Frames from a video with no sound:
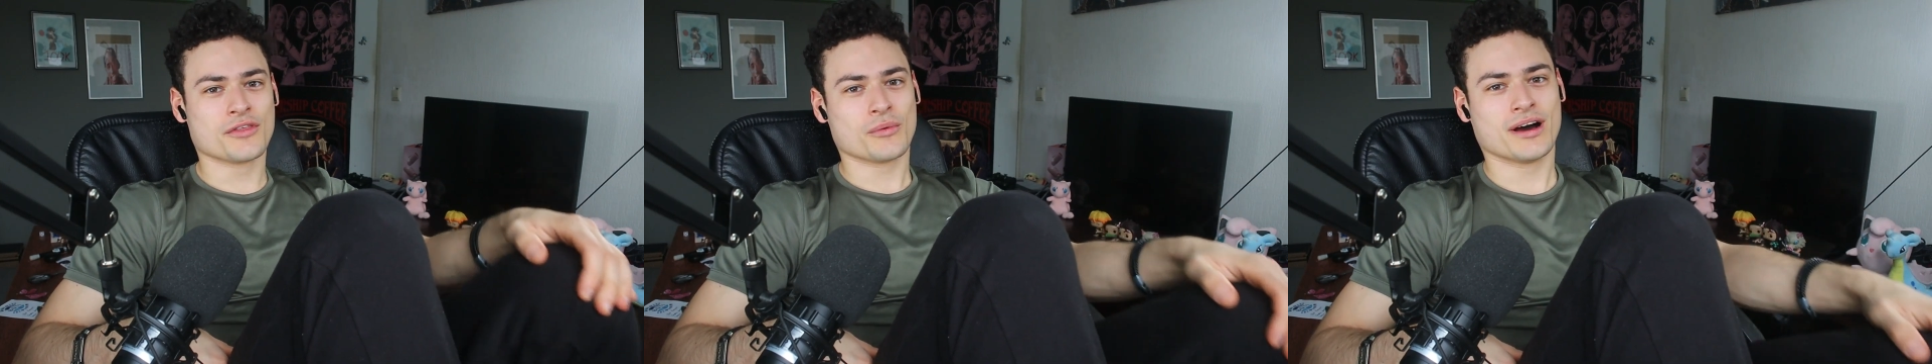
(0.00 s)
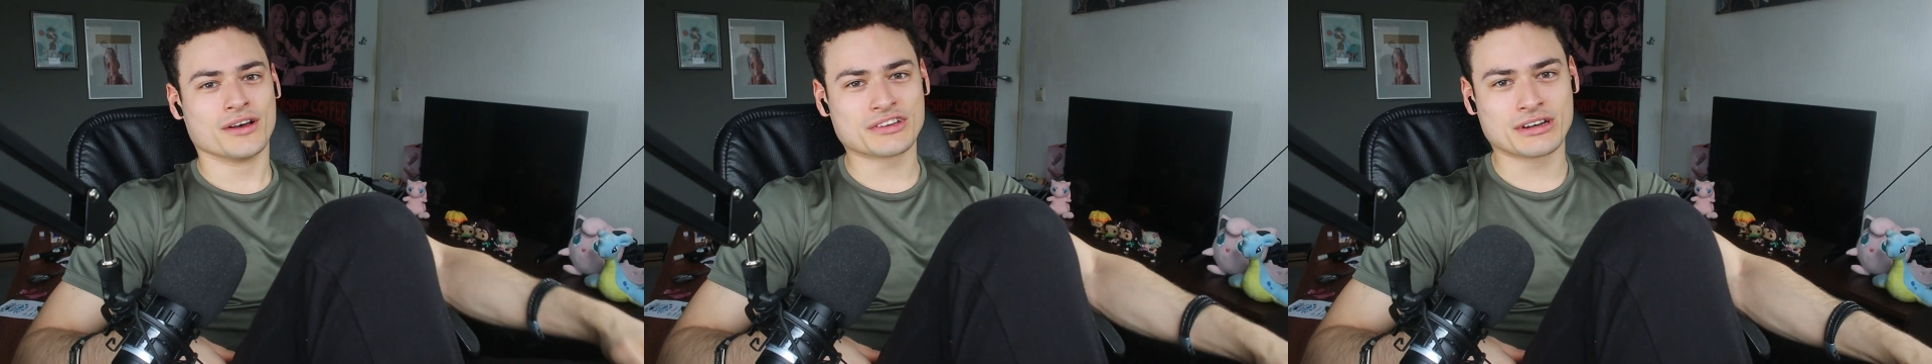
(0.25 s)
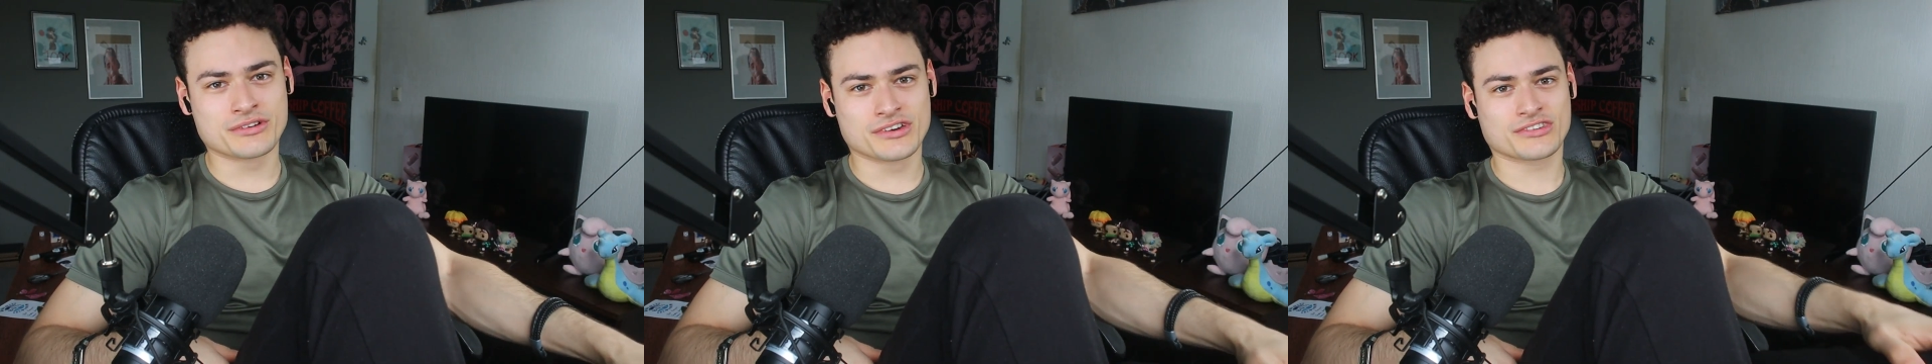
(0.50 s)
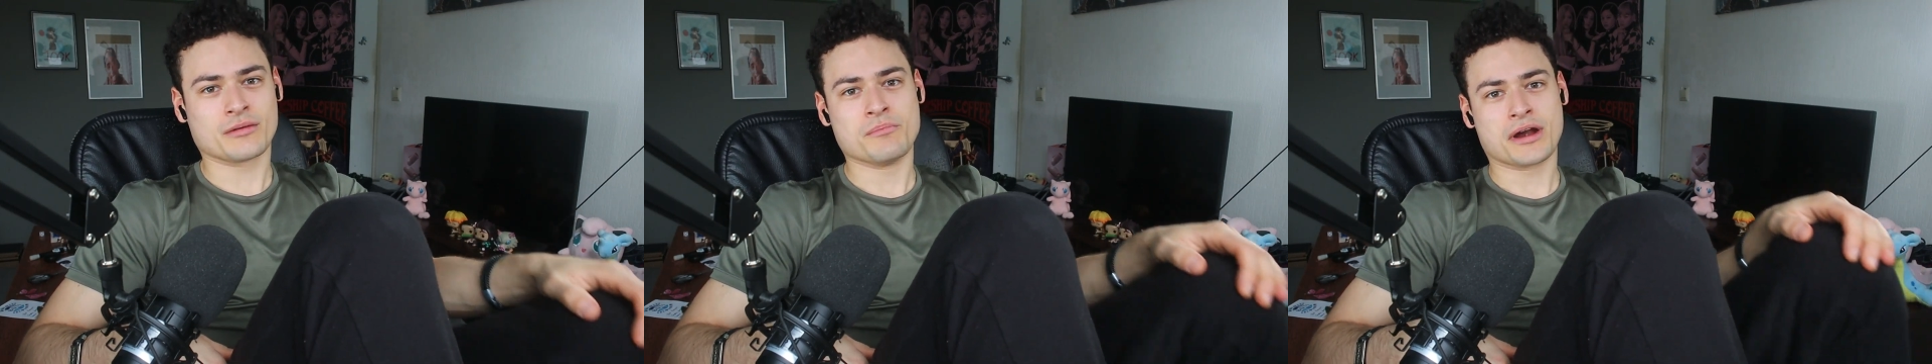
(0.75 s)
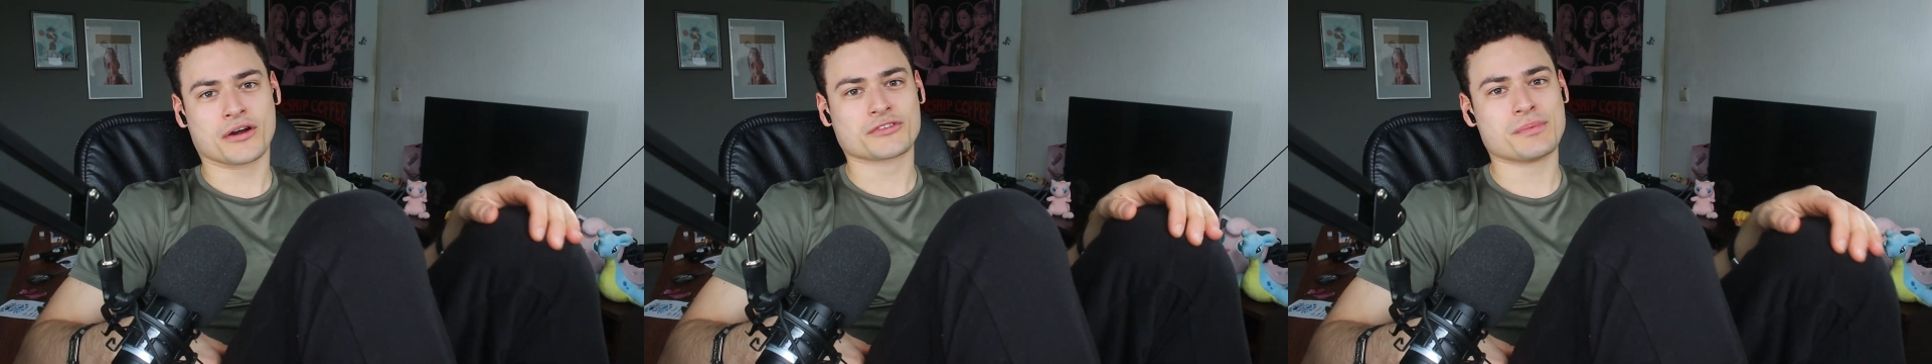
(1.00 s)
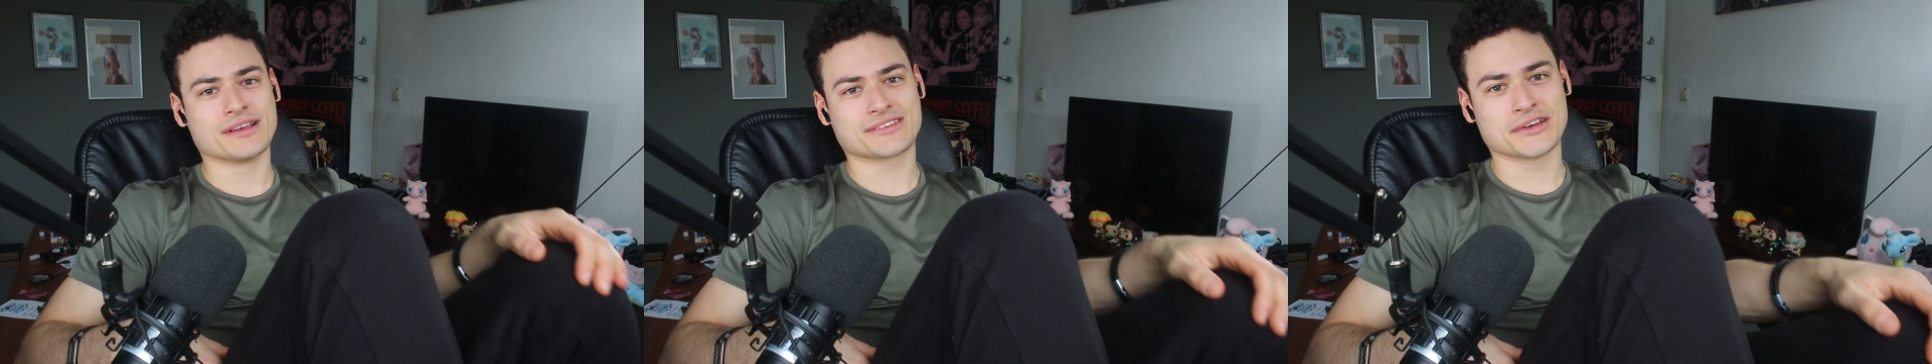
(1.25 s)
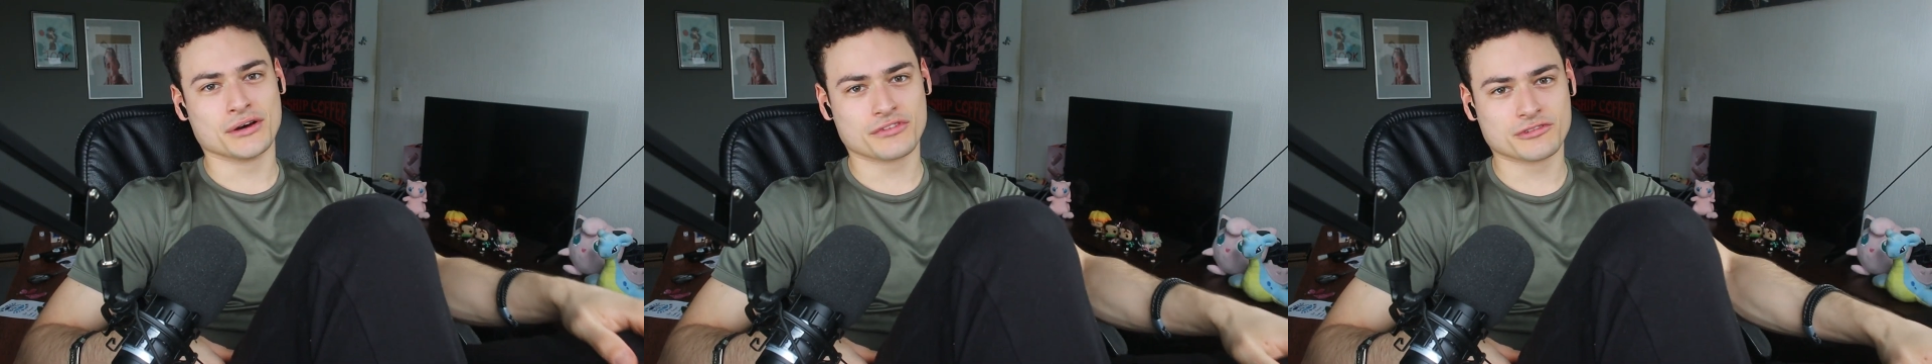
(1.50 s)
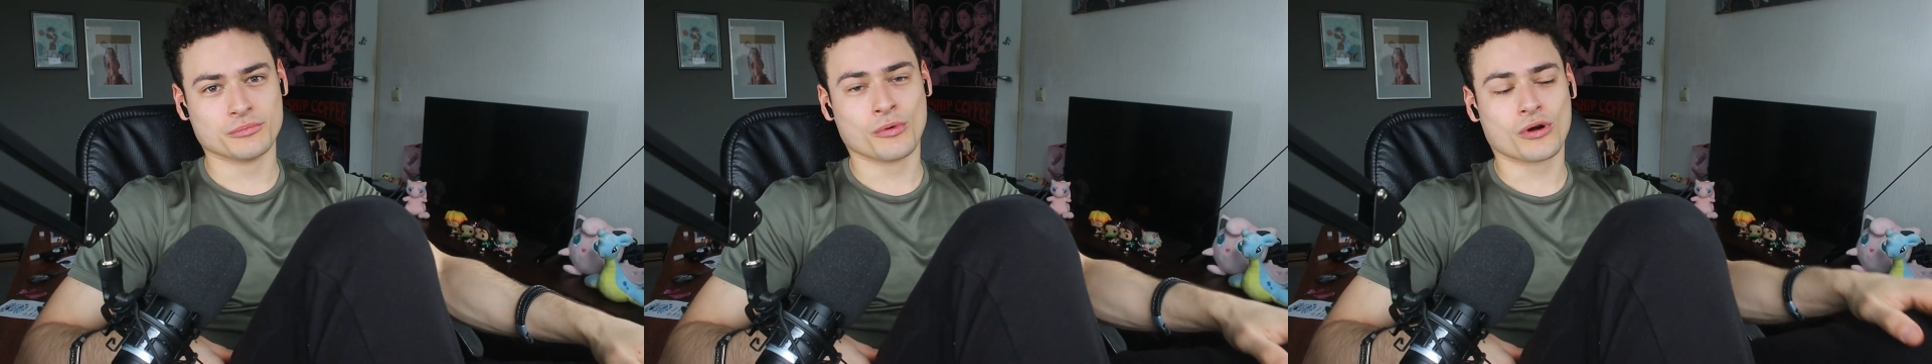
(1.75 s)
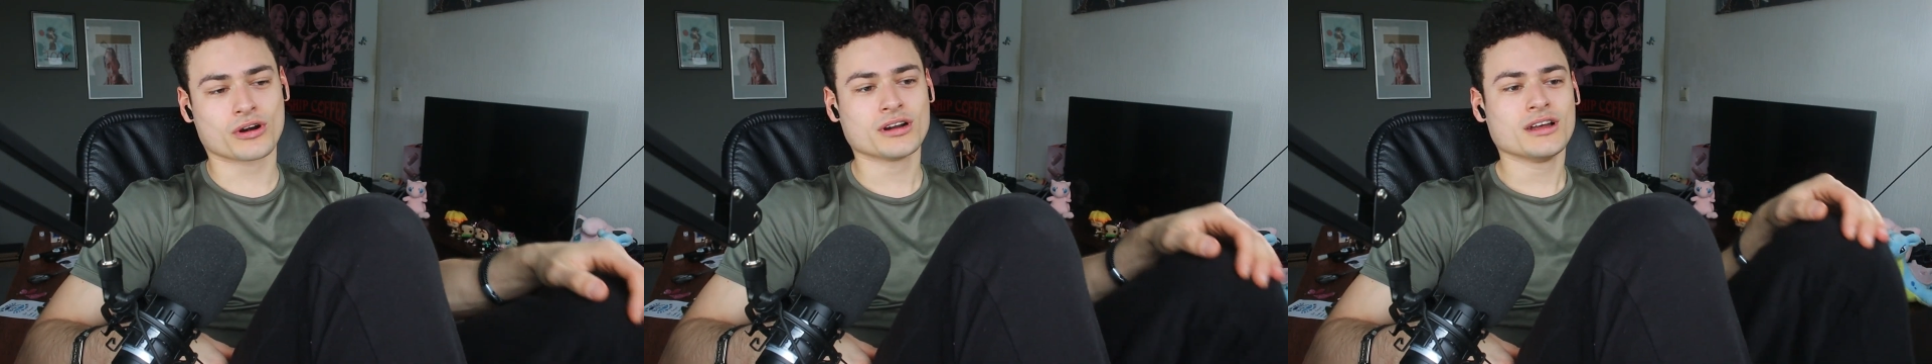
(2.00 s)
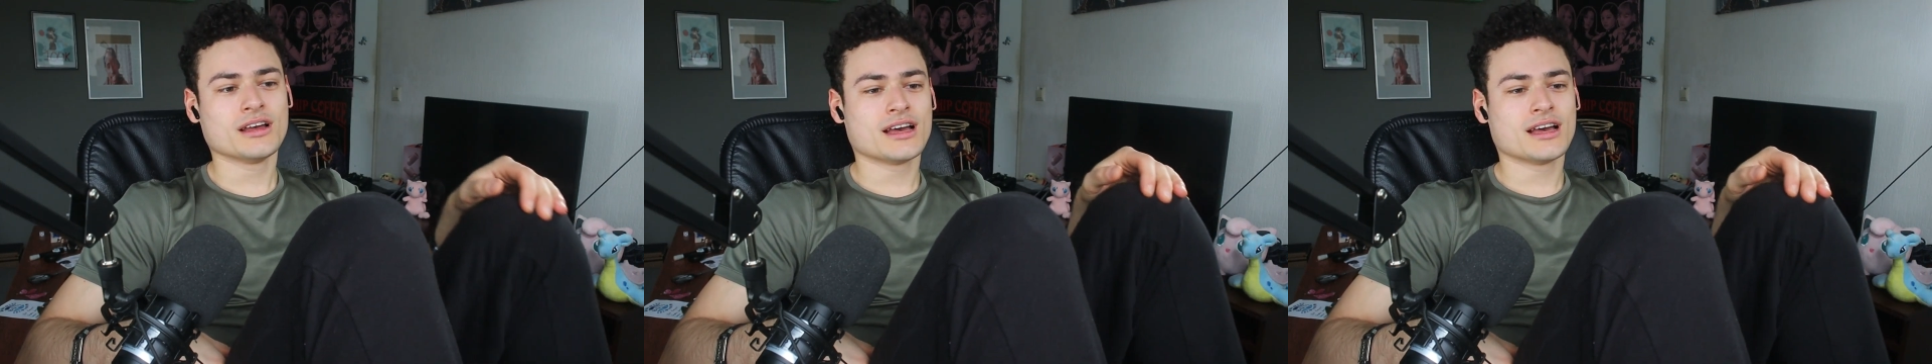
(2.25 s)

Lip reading: otherwise I'll just embarrass myself even more,